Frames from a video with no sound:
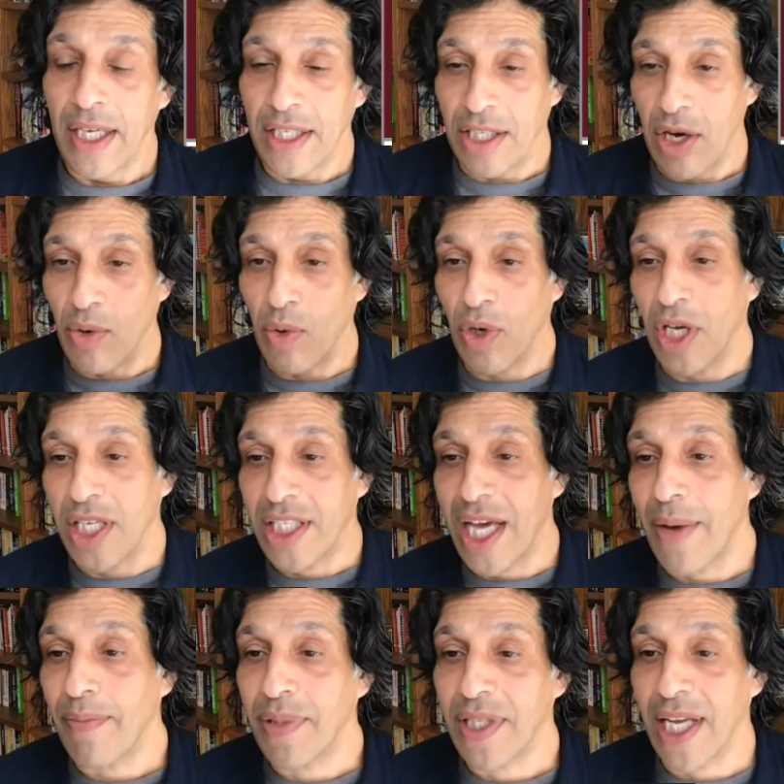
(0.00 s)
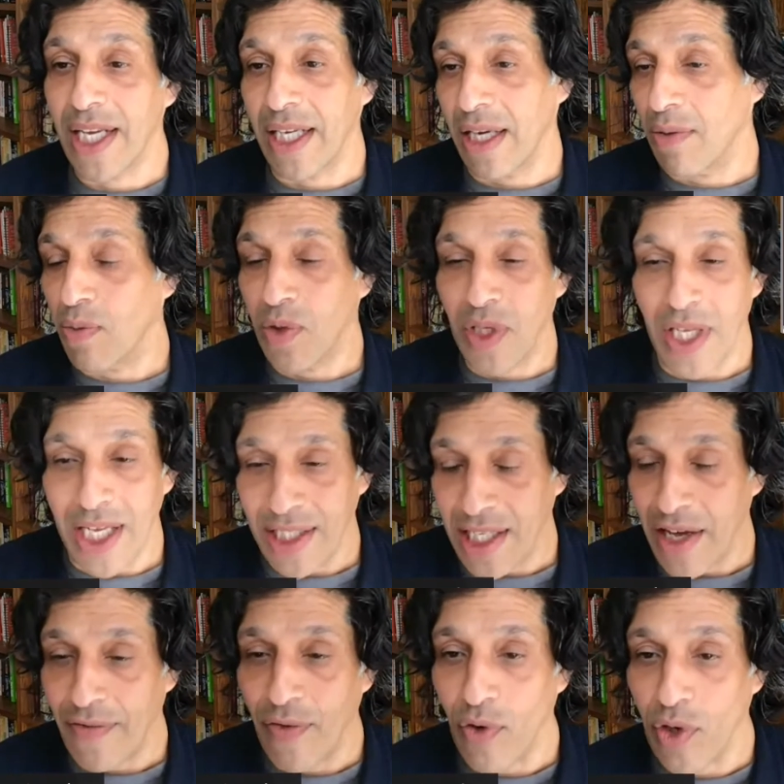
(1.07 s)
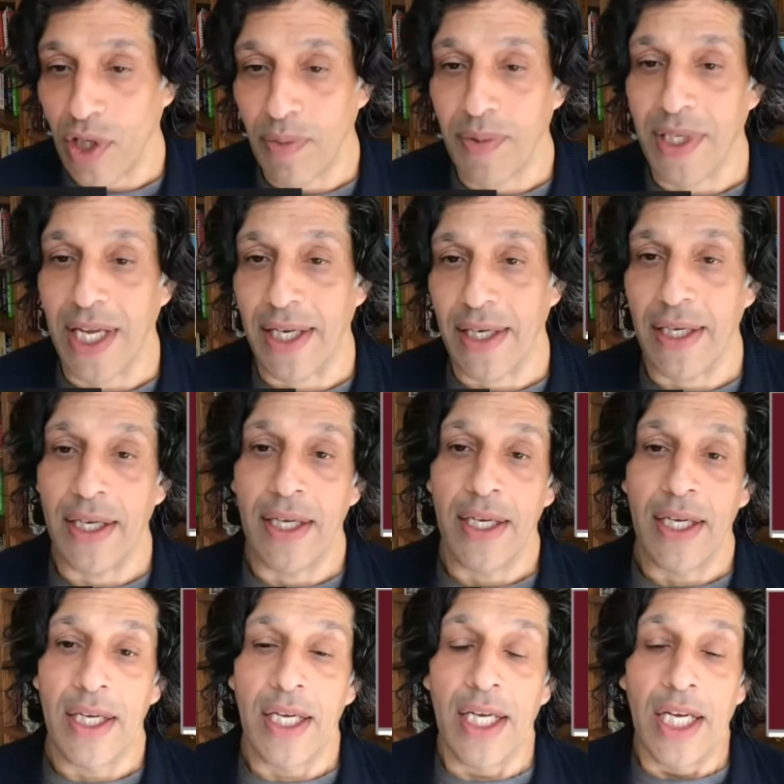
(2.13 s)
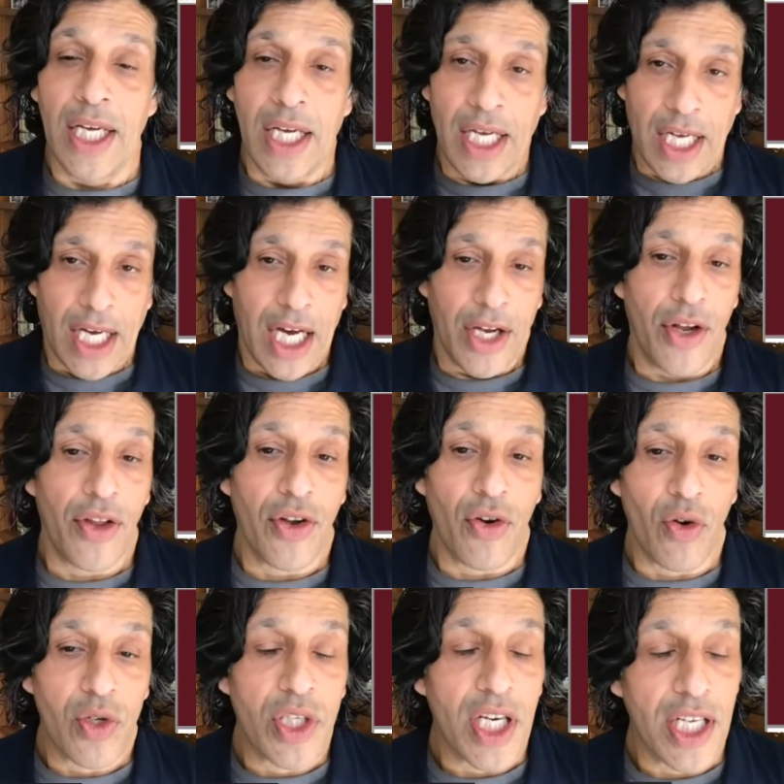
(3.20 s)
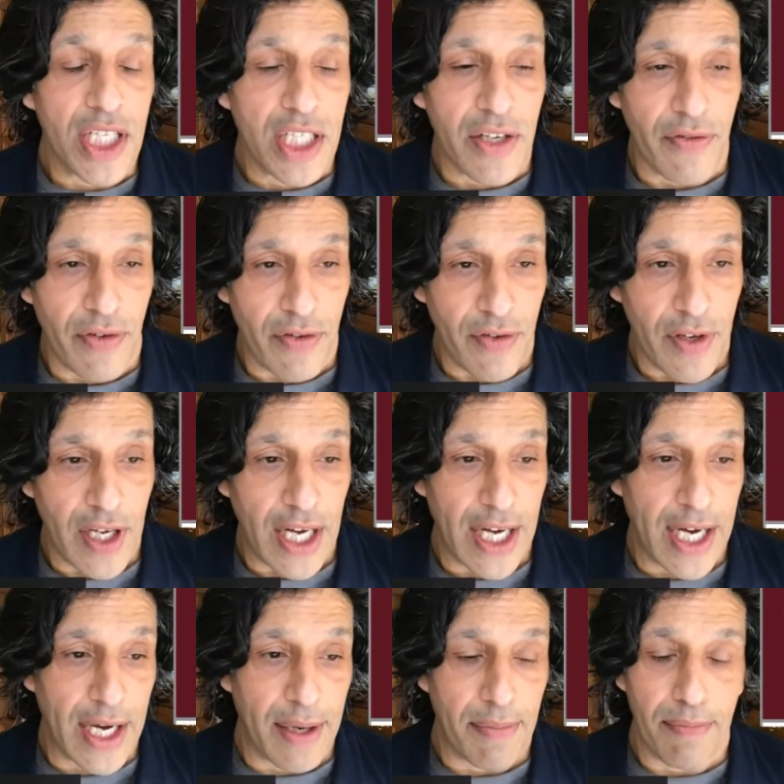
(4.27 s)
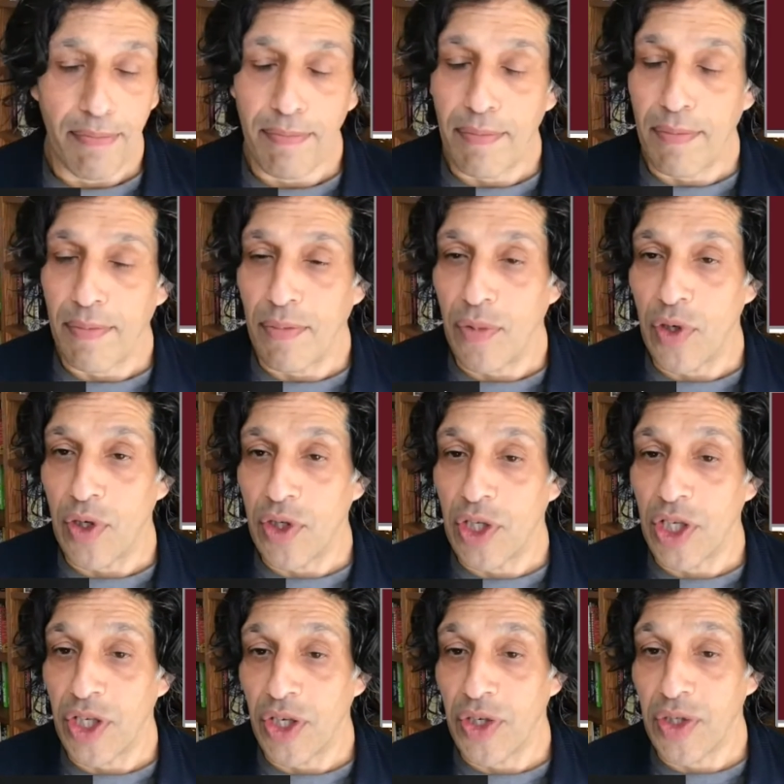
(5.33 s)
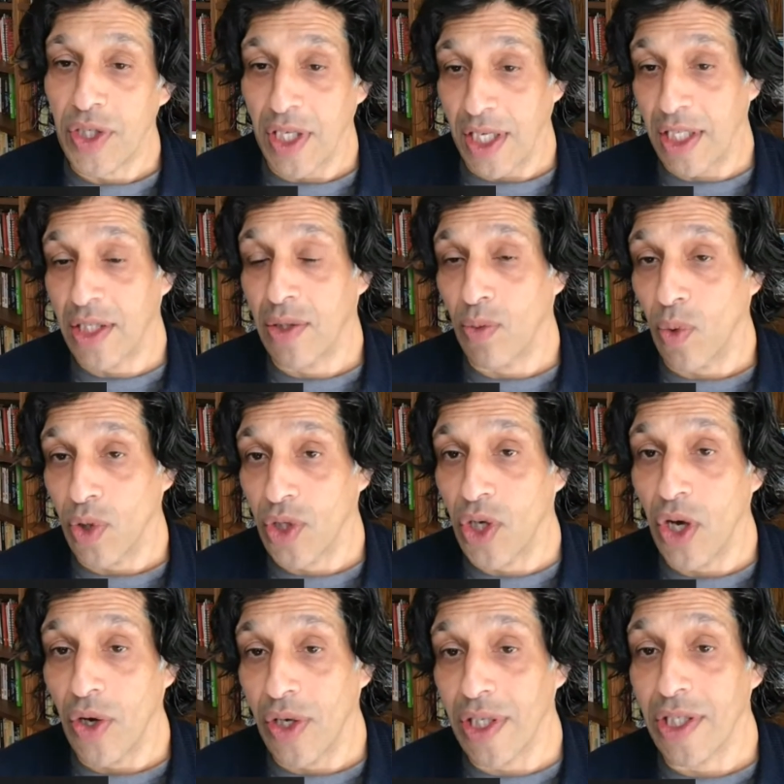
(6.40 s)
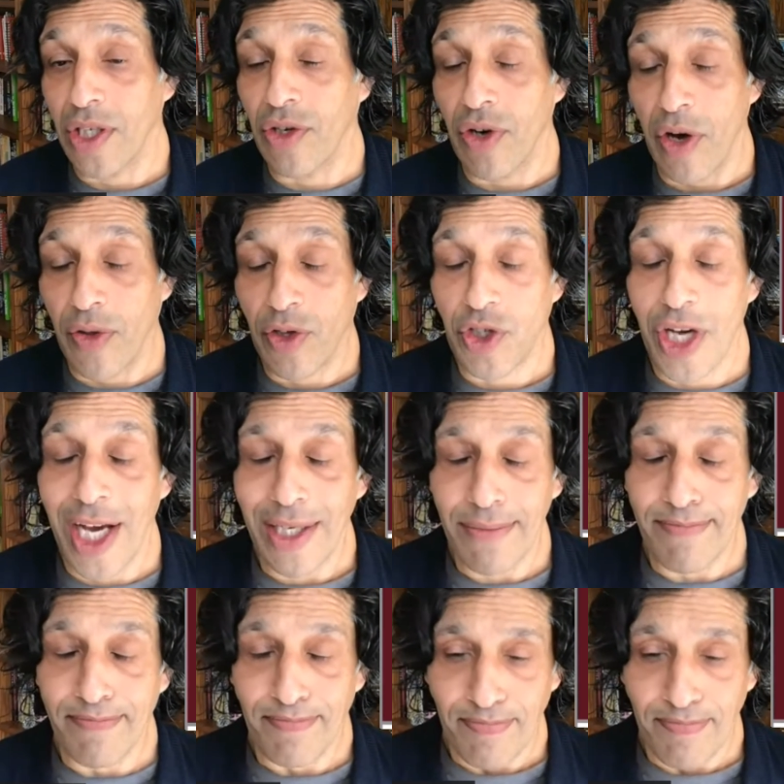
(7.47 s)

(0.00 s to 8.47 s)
So one at 10% and one, let's say, 40%. Another alternative route to use is what's known as a growth share.